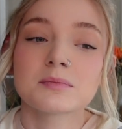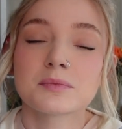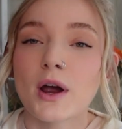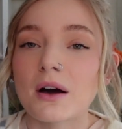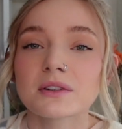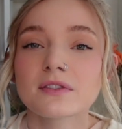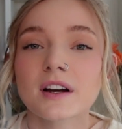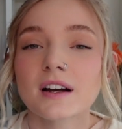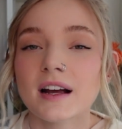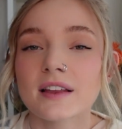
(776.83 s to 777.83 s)
proud of
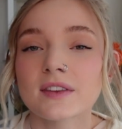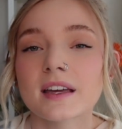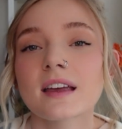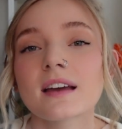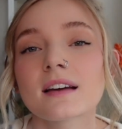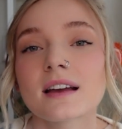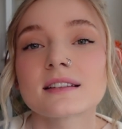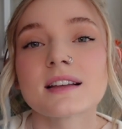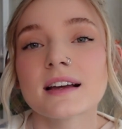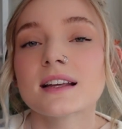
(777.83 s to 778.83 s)
her and like
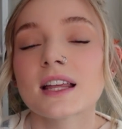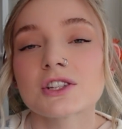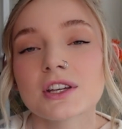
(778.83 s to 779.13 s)
excited that